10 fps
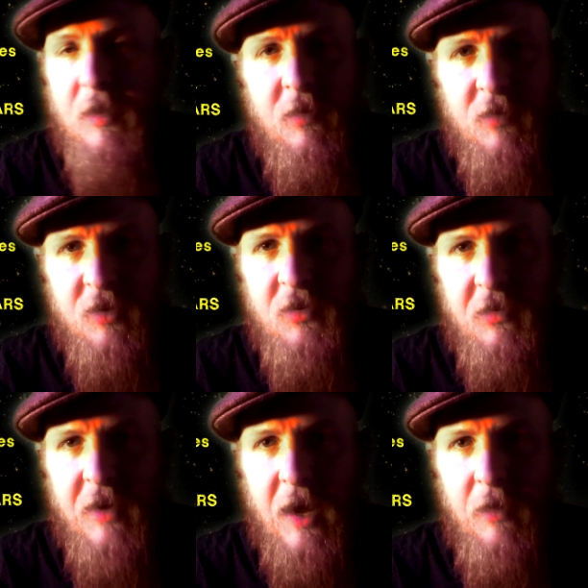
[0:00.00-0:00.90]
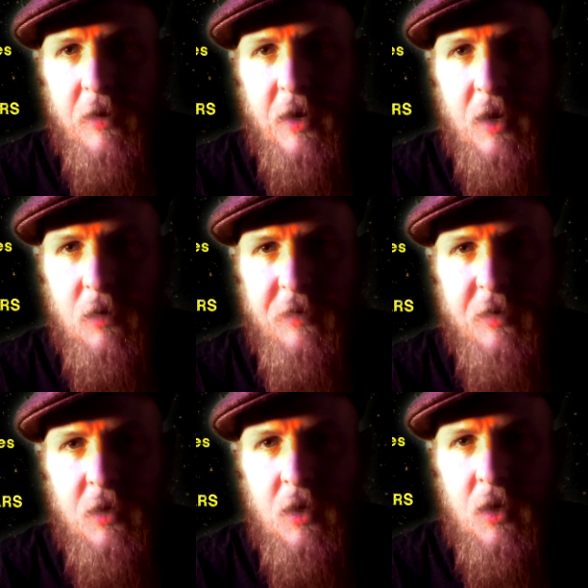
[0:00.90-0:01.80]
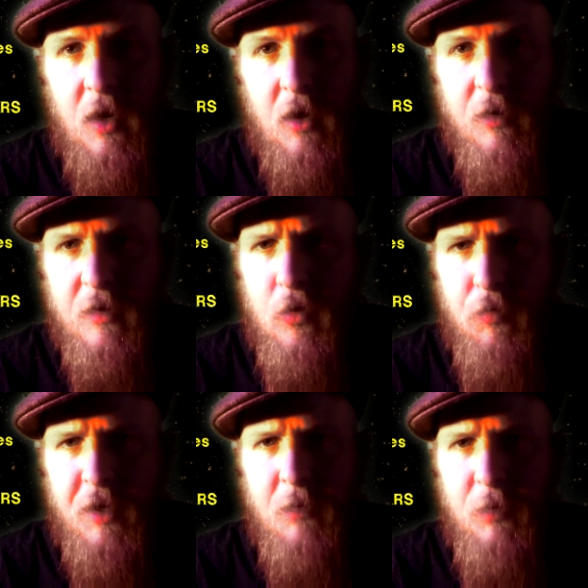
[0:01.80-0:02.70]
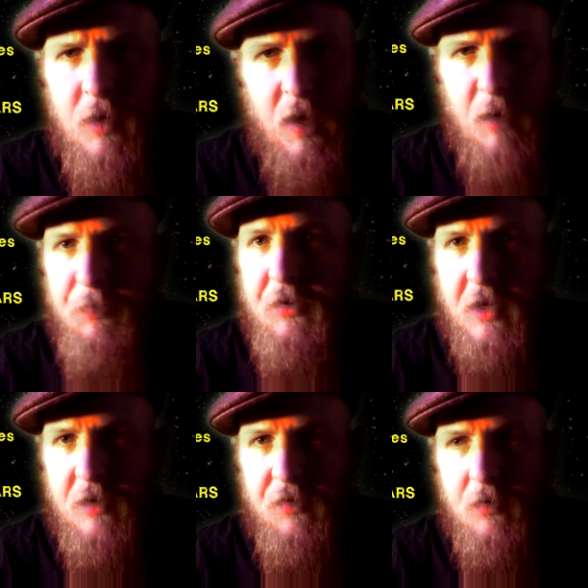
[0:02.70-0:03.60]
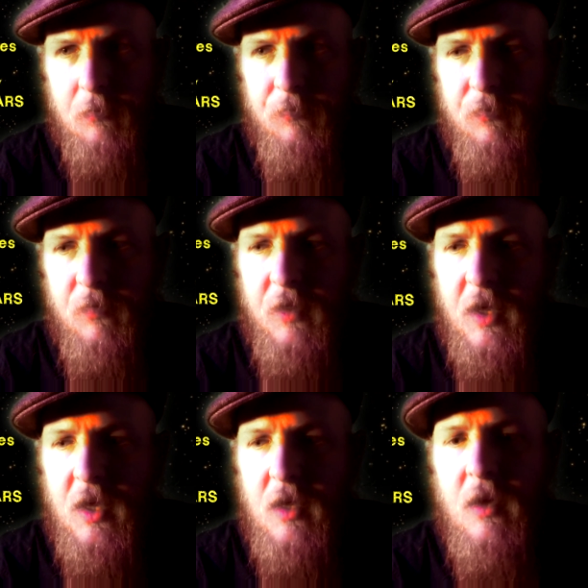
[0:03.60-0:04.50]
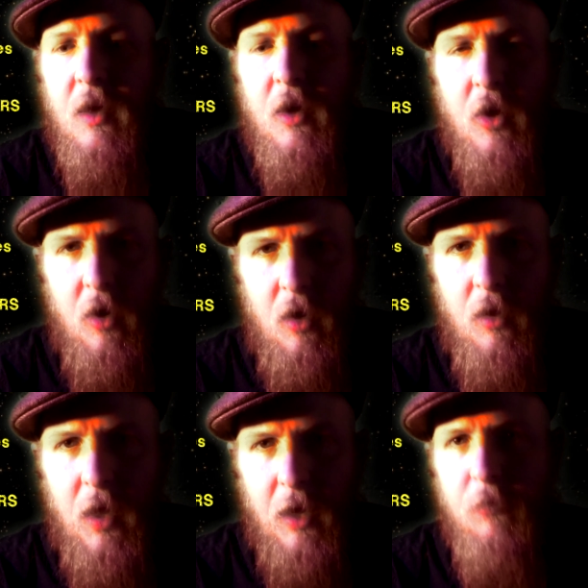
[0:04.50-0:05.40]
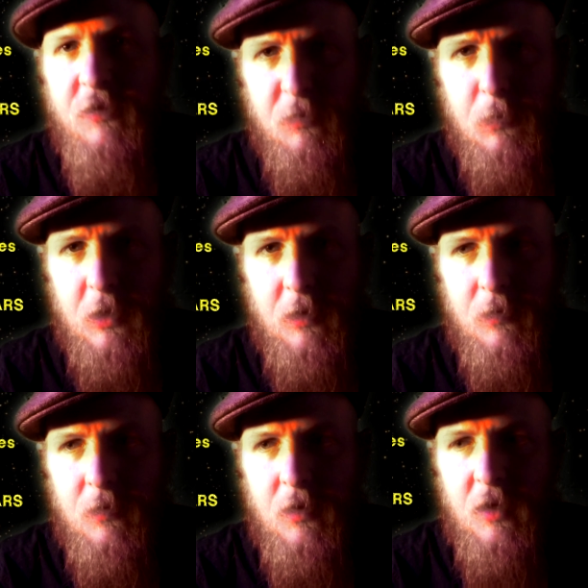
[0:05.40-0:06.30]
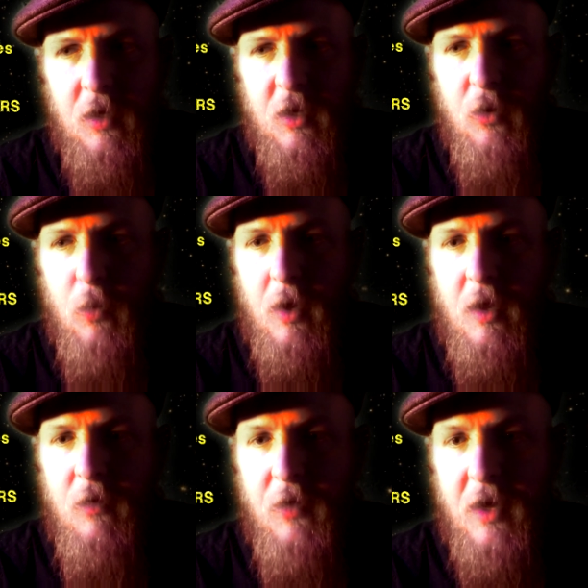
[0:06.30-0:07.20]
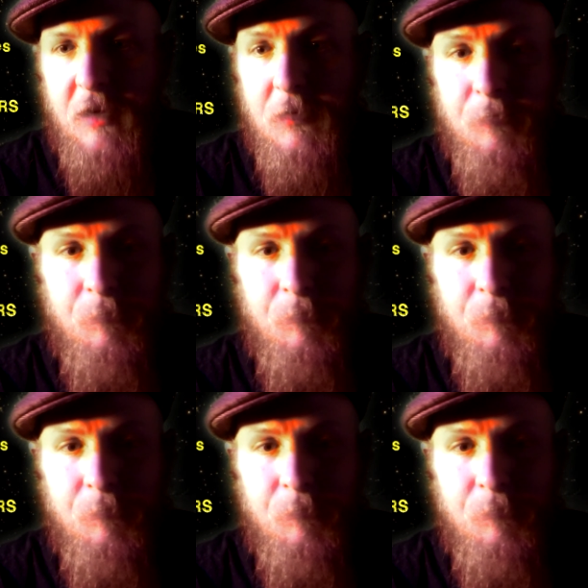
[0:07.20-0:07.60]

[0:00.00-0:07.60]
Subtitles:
these dishes a la carte are incredibly appetizing. They call out to me in a way that